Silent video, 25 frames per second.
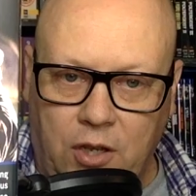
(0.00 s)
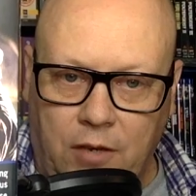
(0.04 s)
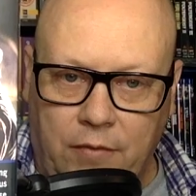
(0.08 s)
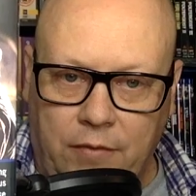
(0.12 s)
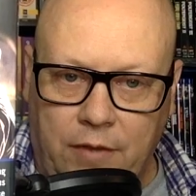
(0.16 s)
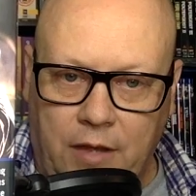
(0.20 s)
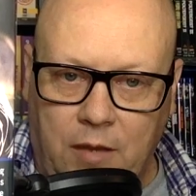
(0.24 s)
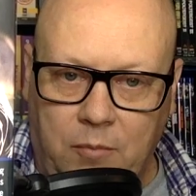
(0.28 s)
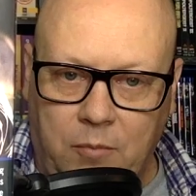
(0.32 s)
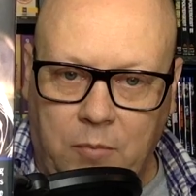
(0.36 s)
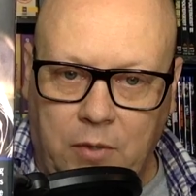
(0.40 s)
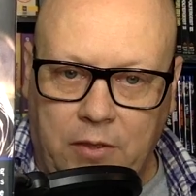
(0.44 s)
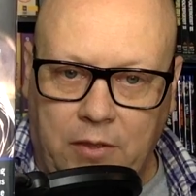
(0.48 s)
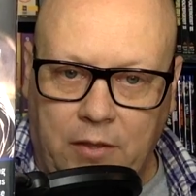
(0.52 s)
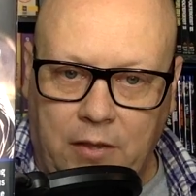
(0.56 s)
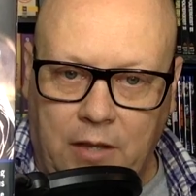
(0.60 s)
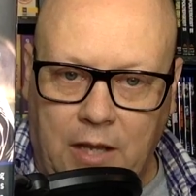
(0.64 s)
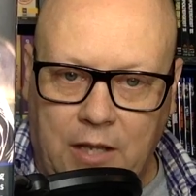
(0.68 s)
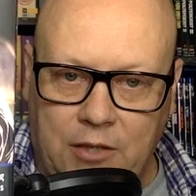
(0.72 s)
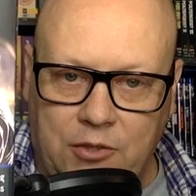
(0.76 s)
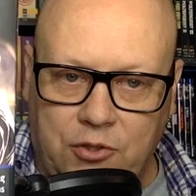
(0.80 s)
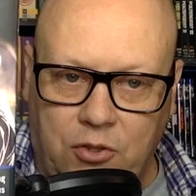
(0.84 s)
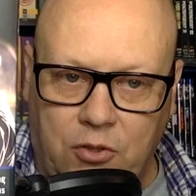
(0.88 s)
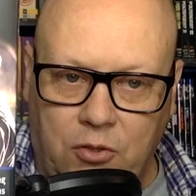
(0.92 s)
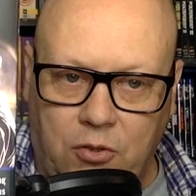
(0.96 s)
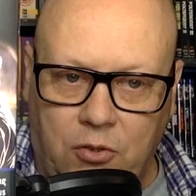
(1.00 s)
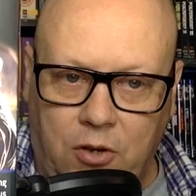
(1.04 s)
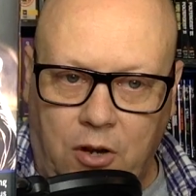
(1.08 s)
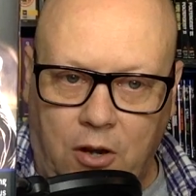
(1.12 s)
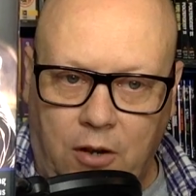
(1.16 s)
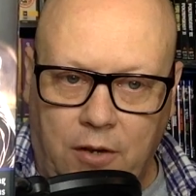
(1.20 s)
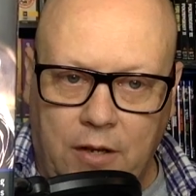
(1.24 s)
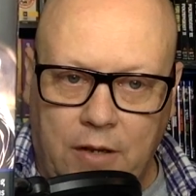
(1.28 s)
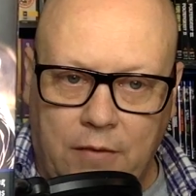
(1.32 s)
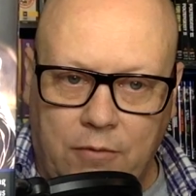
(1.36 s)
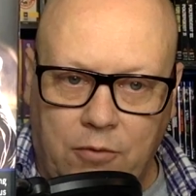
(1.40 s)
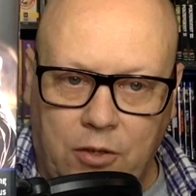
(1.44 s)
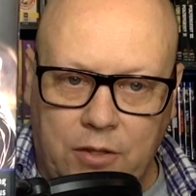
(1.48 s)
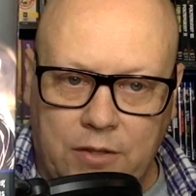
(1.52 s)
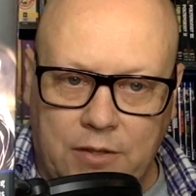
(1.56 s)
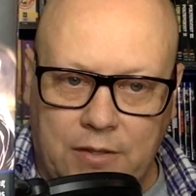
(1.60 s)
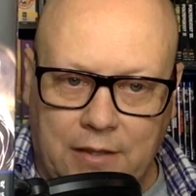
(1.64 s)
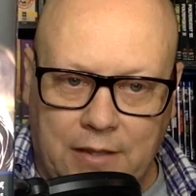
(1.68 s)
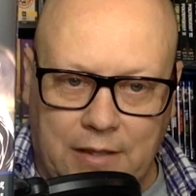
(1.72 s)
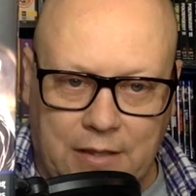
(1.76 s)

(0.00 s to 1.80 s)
of a mythological carnivorous